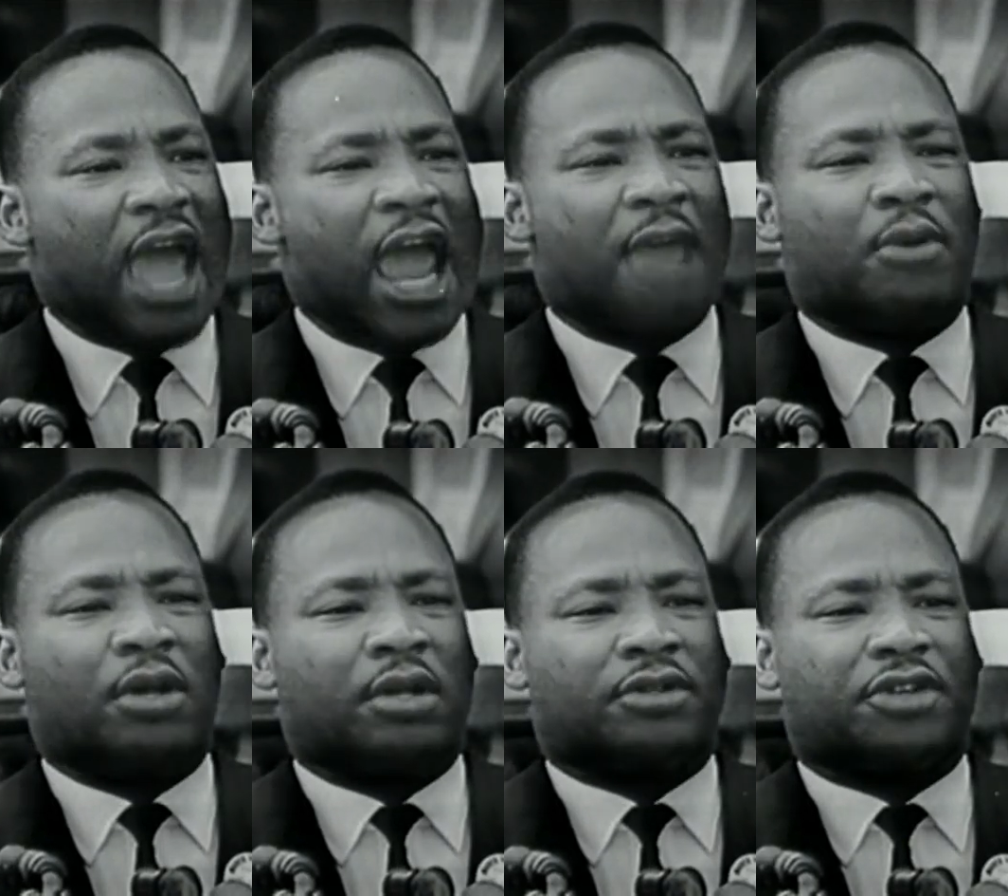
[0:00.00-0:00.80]

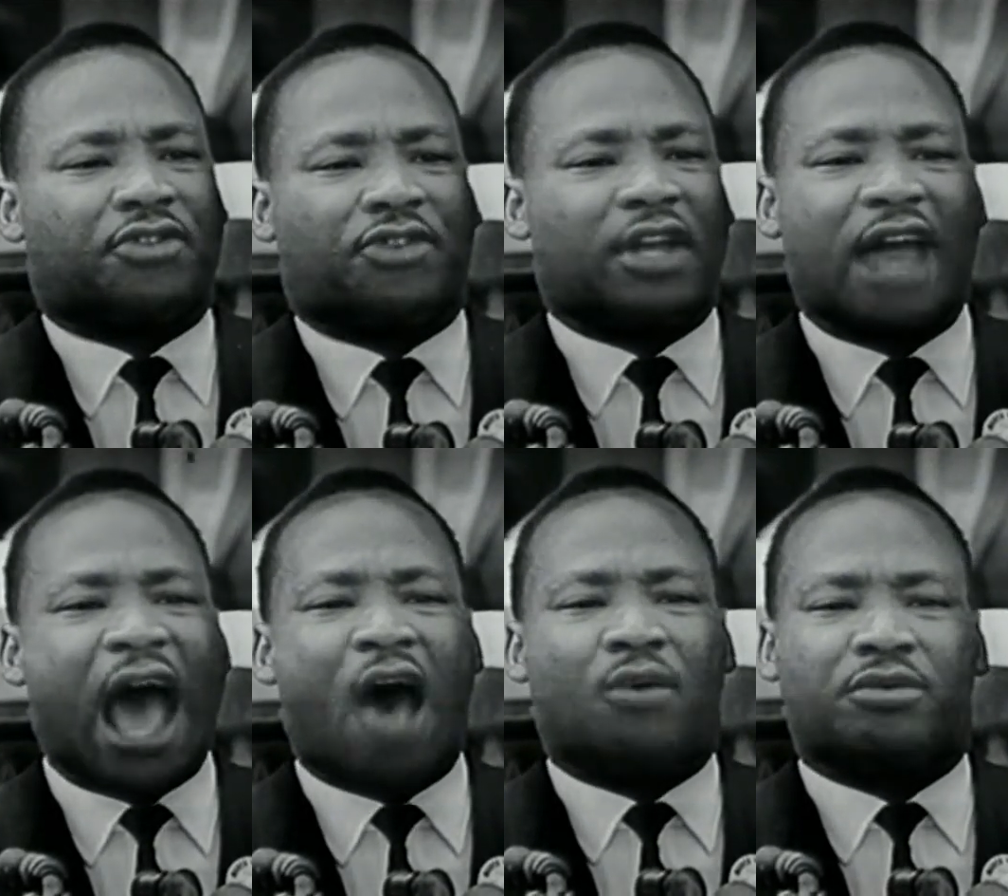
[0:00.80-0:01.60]
able to sit
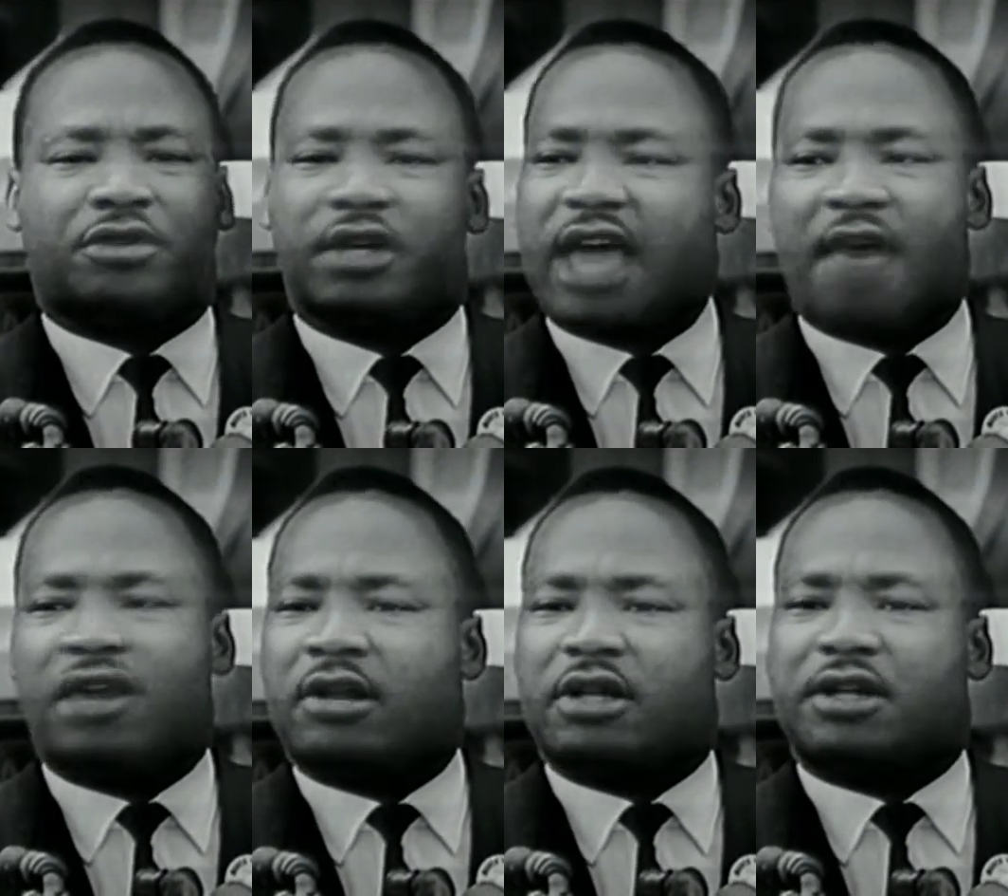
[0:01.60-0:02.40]
down
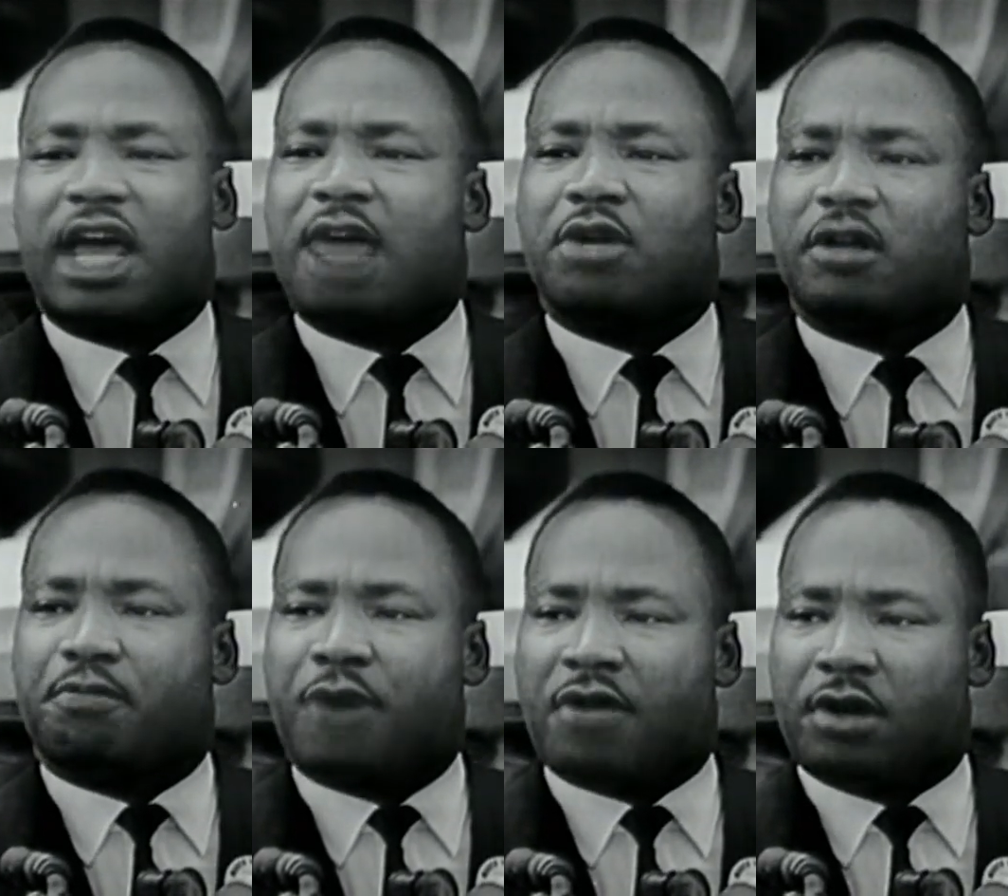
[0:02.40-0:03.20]
together at the table
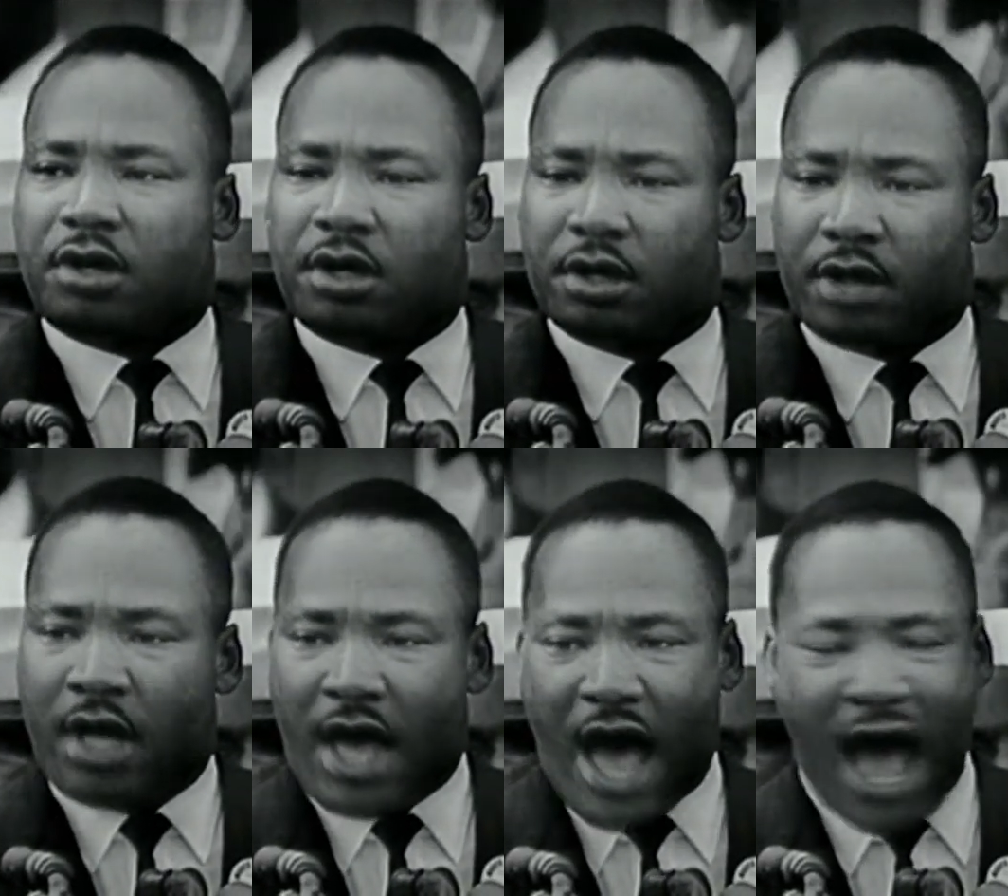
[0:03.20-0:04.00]
of brotherhood.
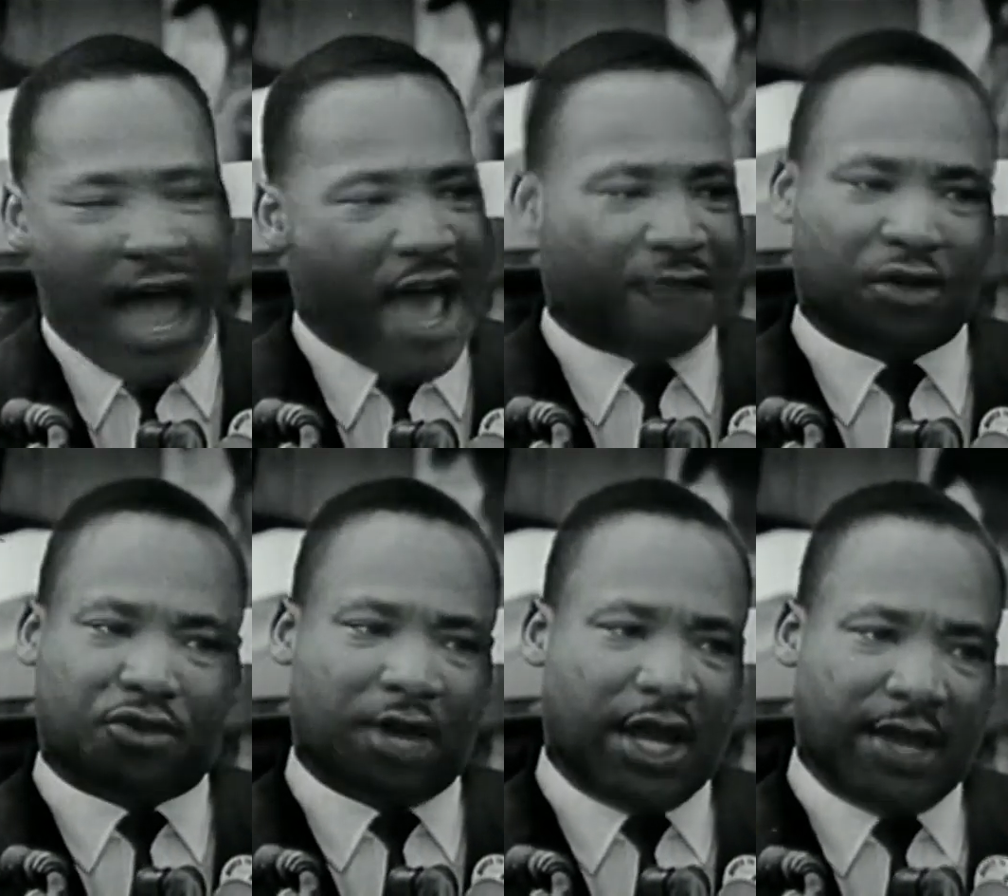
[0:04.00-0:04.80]
I have
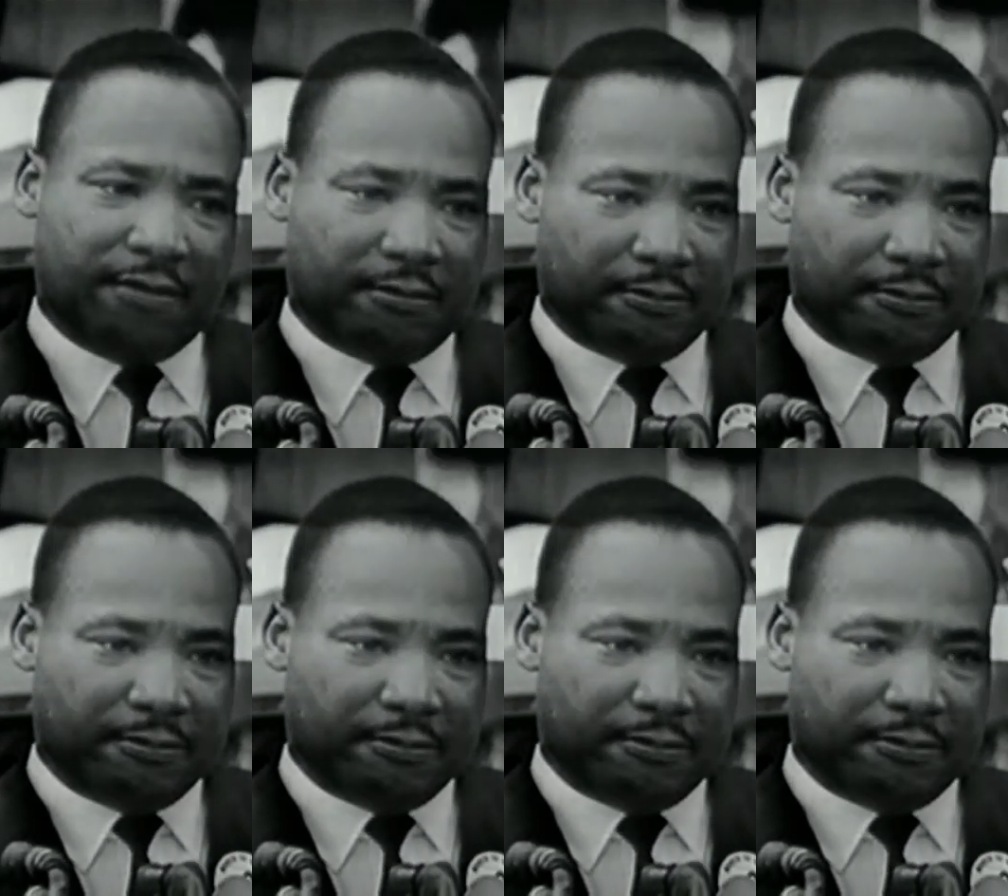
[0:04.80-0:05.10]
a dream.